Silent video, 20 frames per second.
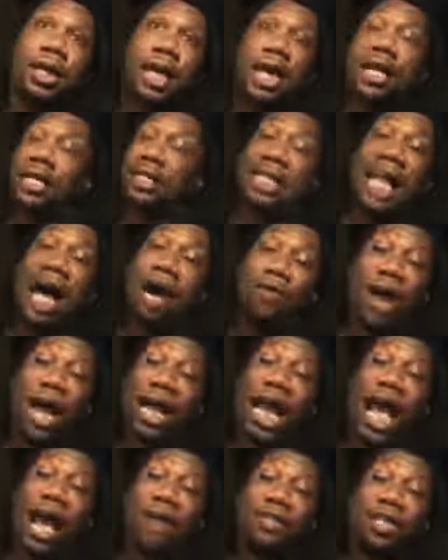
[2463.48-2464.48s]
And it's not
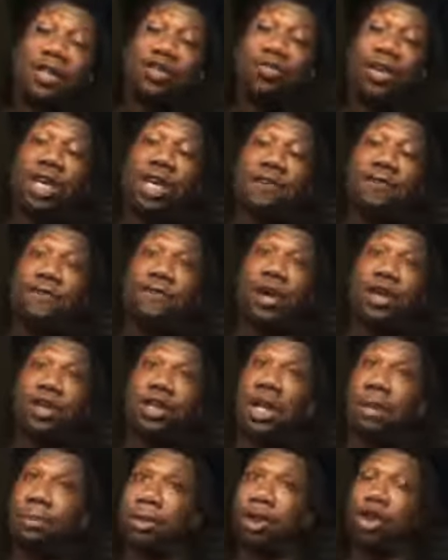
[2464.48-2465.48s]
right after, it's really
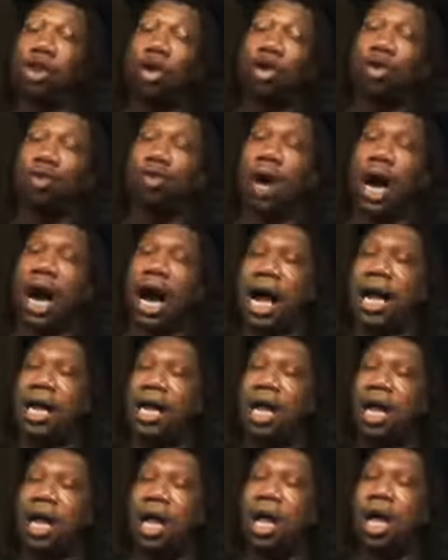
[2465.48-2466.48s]
first, and I'm gonna show you why.
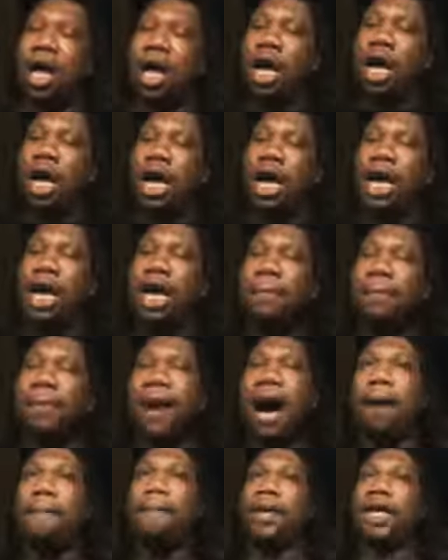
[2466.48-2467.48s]
Hip
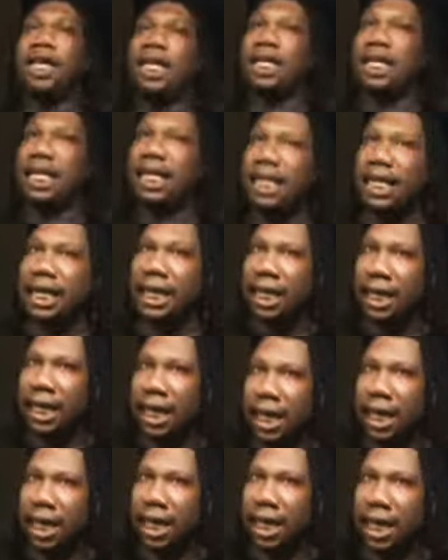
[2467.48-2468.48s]
hop
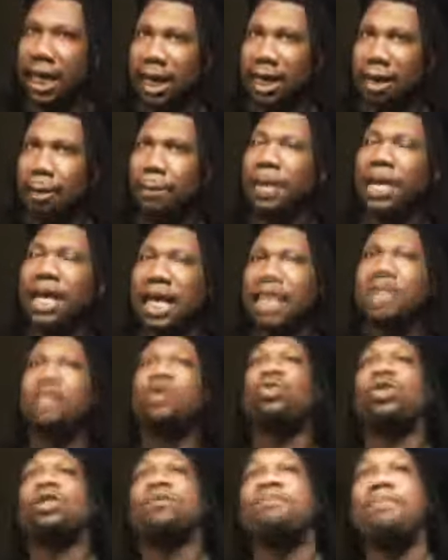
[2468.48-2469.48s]
politically
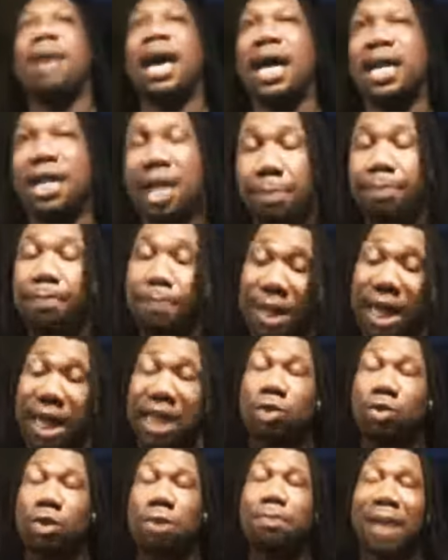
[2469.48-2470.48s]
begins with men, it
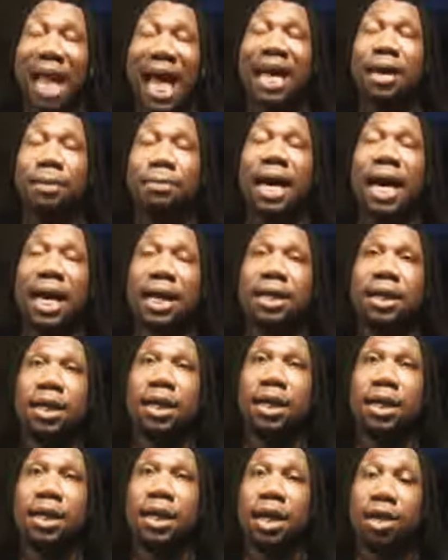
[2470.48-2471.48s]
begins with black men.
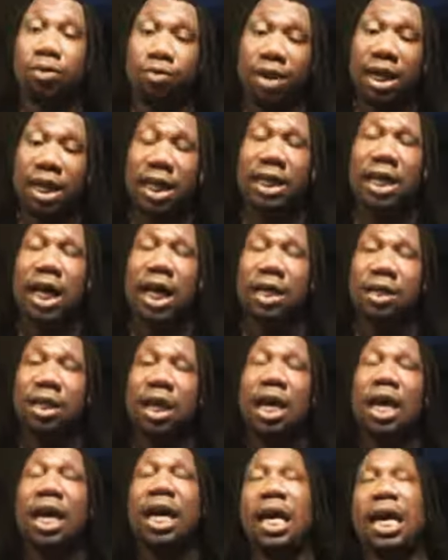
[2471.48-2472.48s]
It really does.
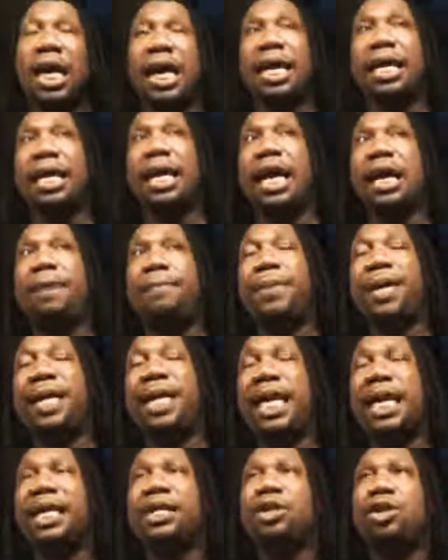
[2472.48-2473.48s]
It, it
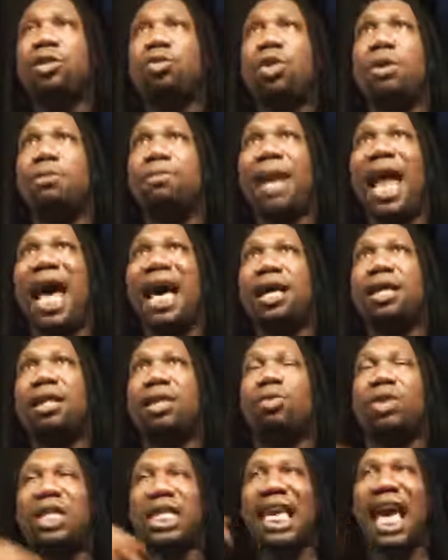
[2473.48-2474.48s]
begins with black
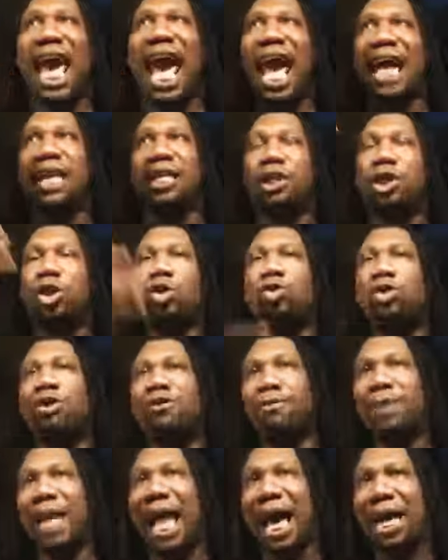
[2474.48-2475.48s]
with the attitude
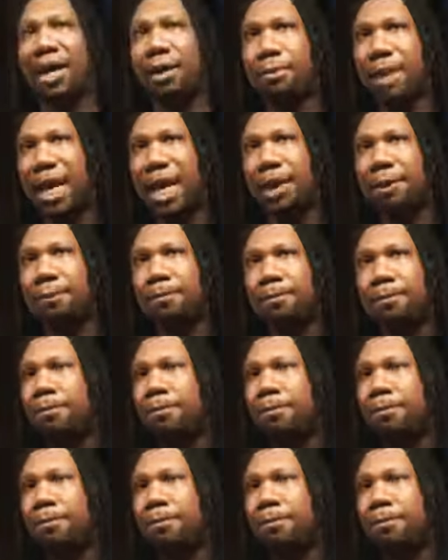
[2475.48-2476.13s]
of black men.